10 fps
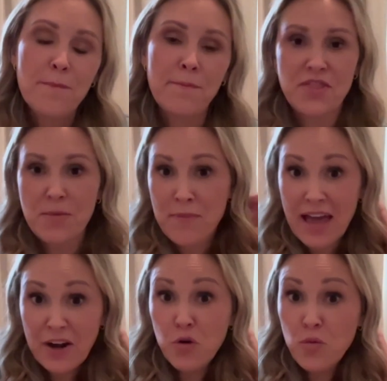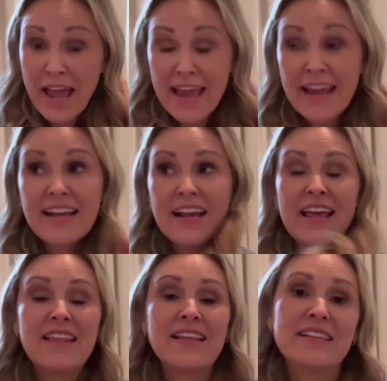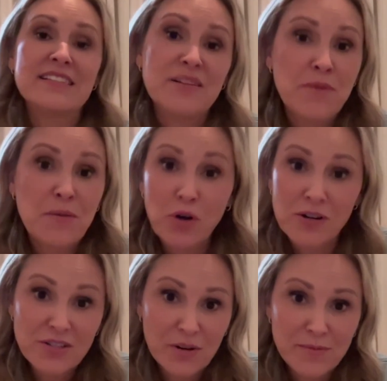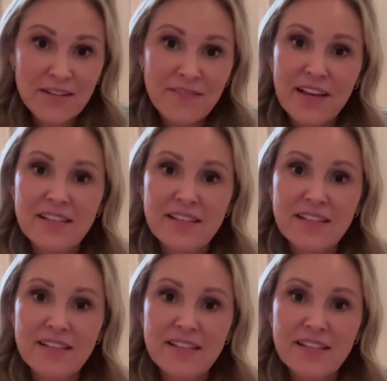but the better way is to be more descriptive.